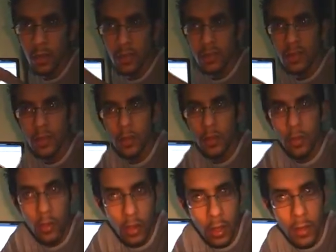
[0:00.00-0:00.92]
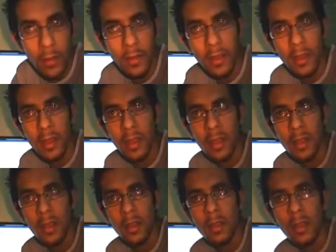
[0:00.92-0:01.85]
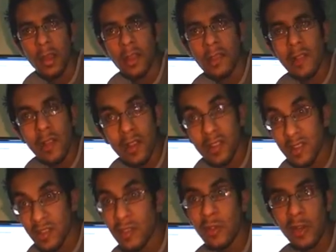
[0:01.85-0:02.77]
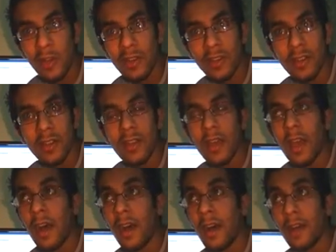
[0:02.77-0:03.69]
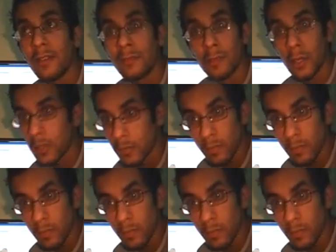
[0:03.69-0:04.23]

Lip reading: so it looks cooler, and